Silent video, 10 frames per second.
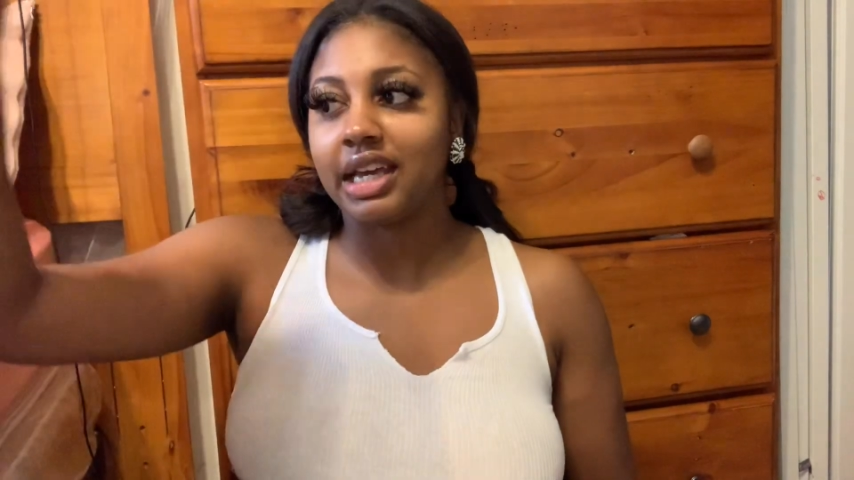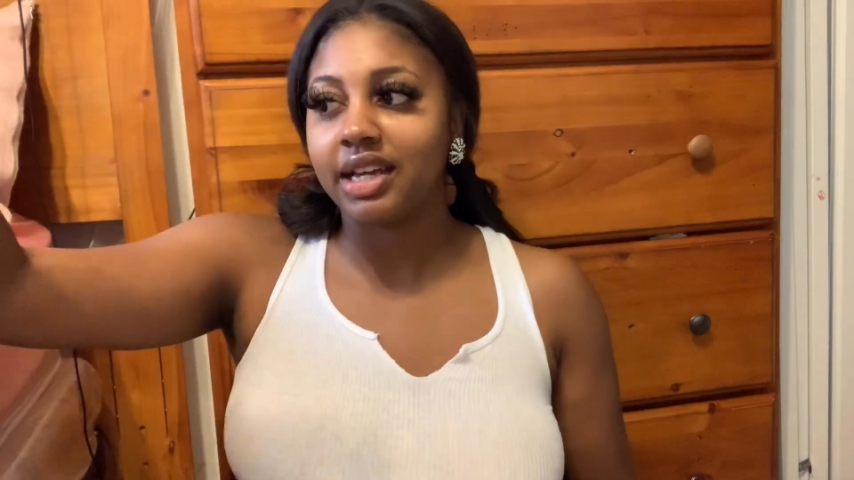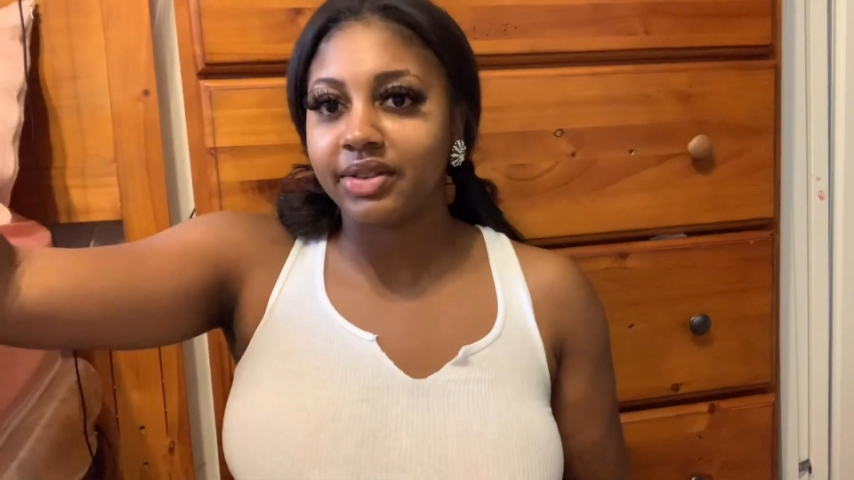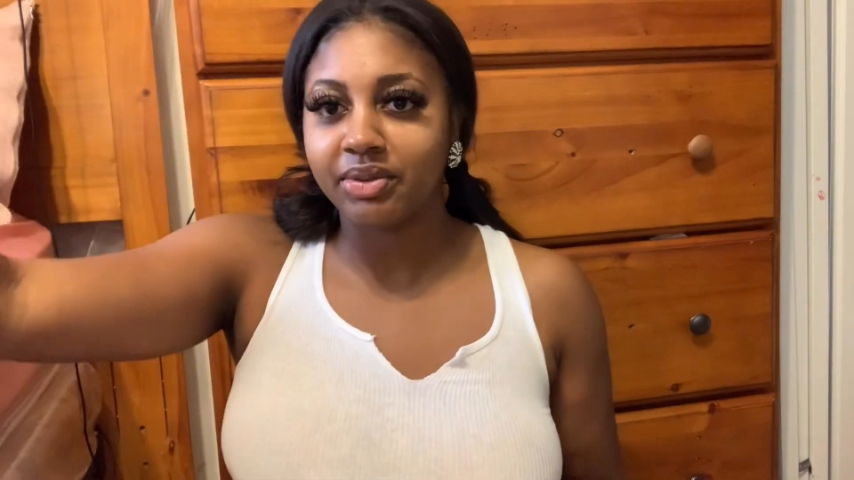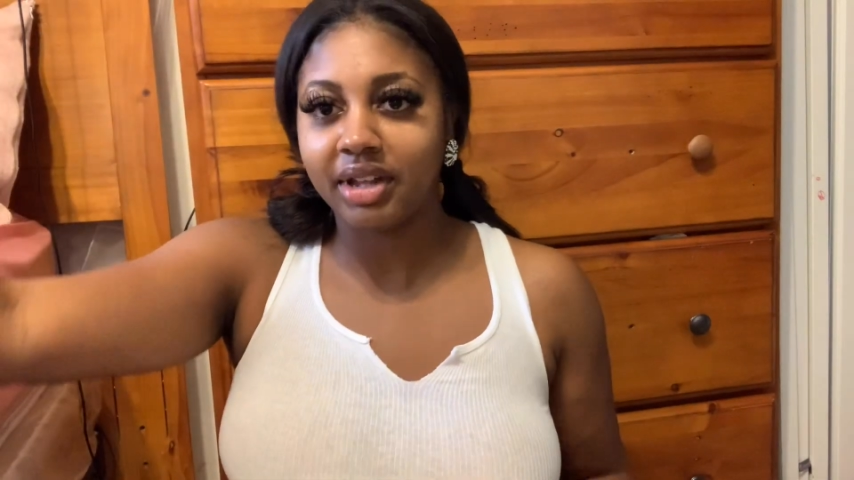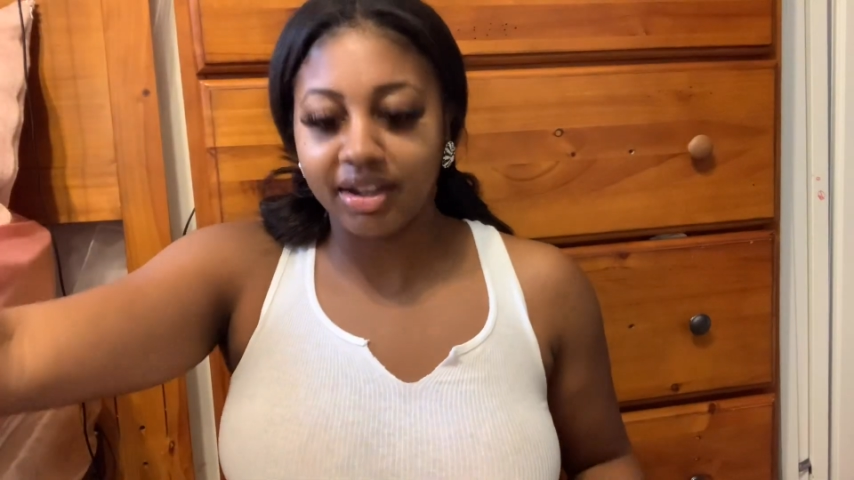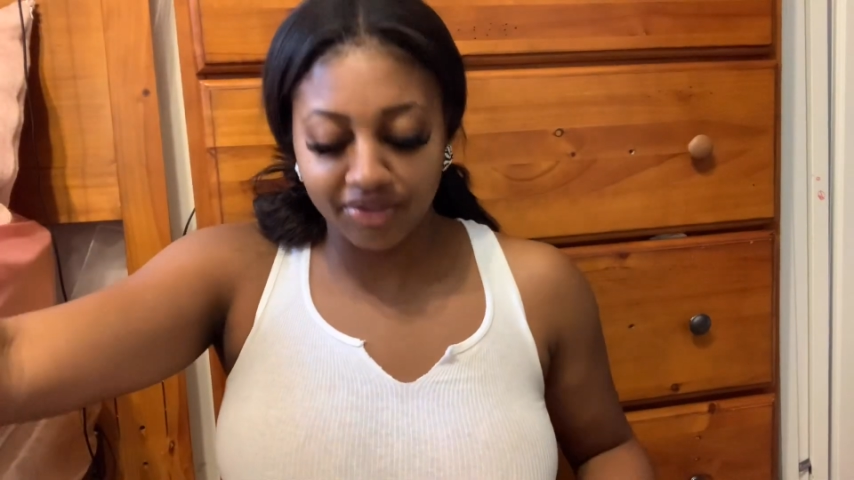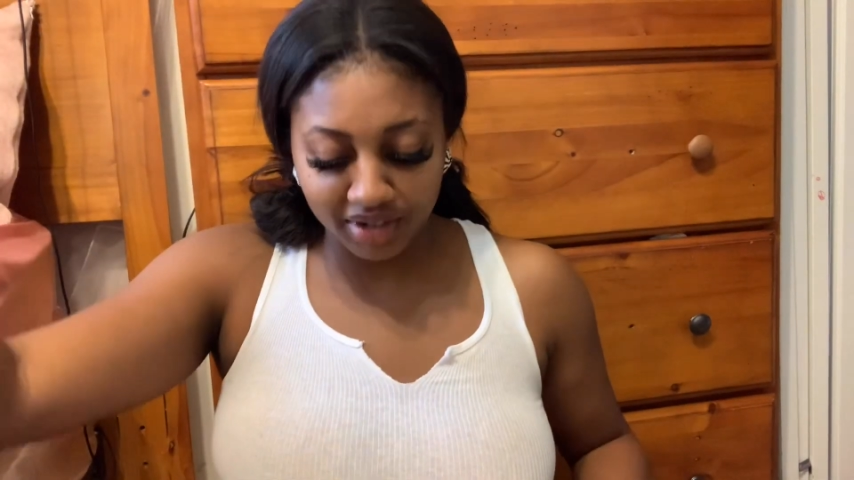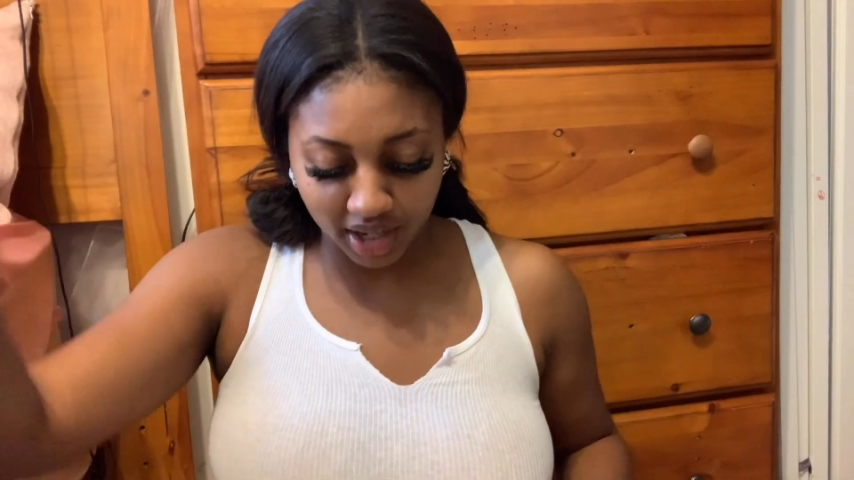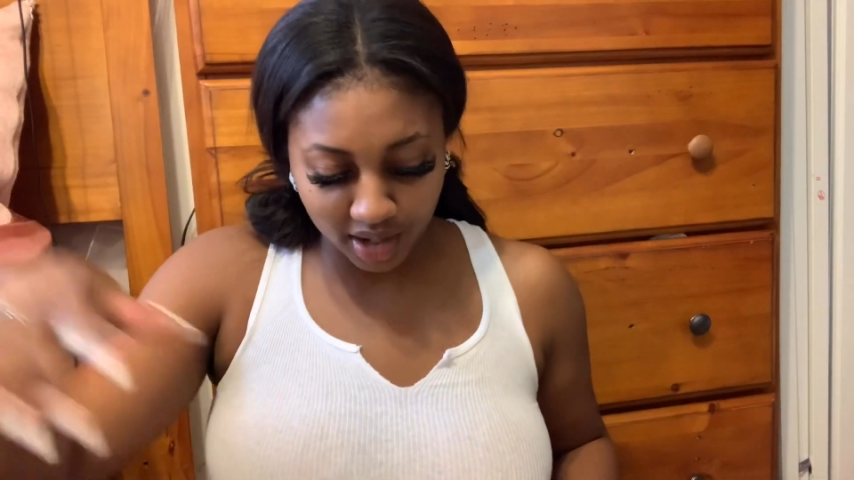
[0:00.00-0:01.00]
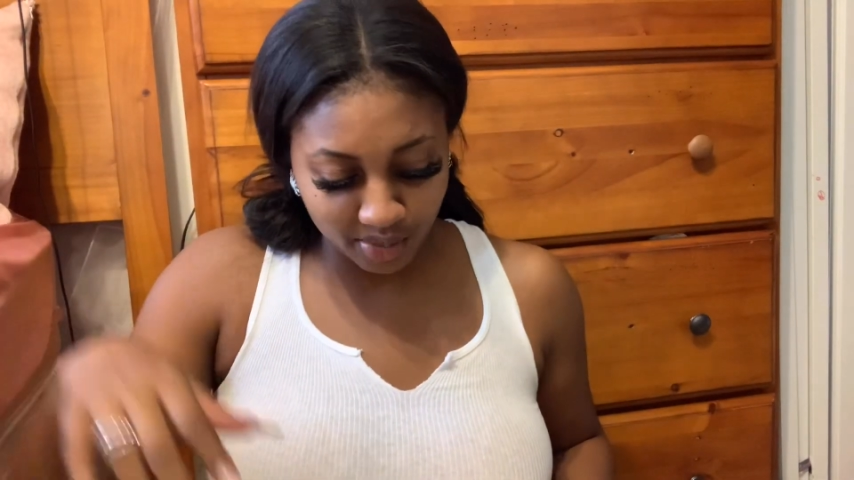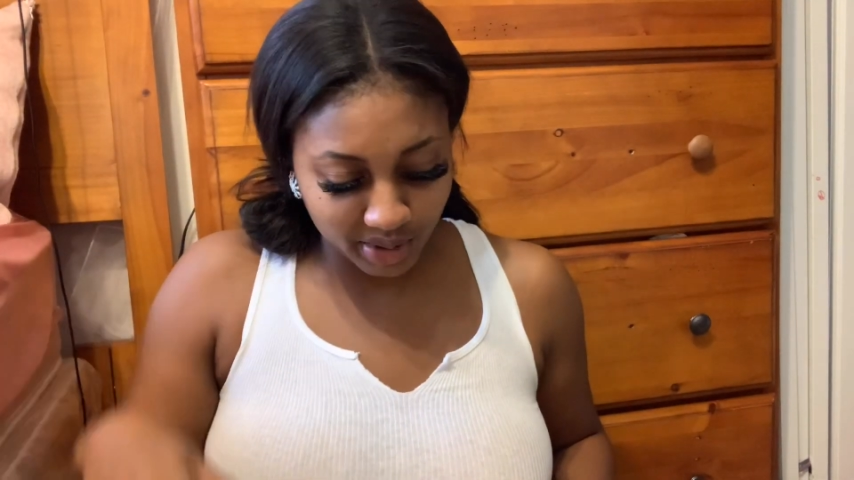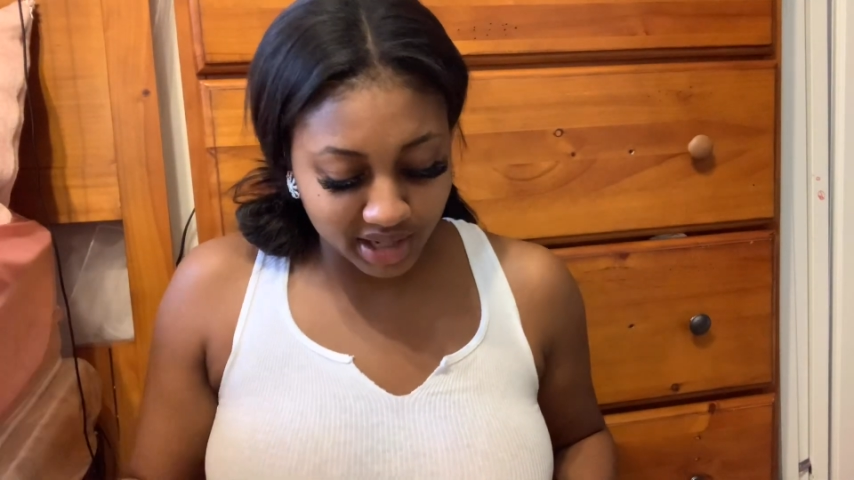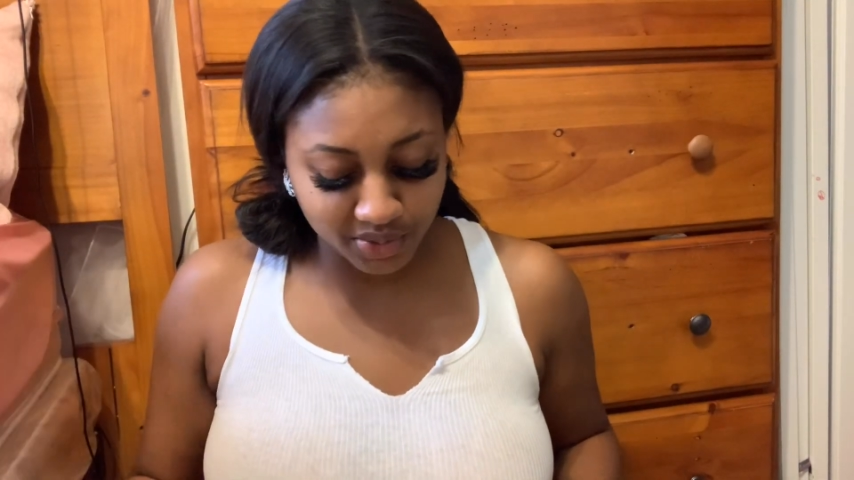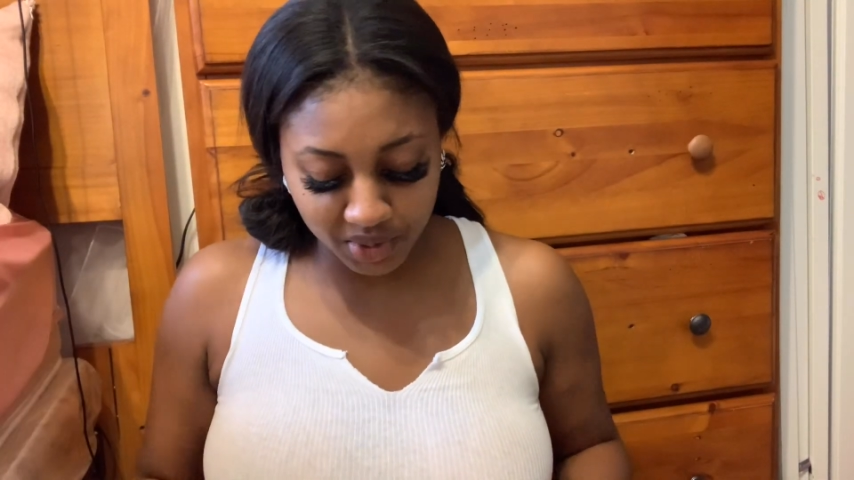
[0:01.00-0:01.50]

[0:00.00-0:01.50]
it comes with like free AirPods,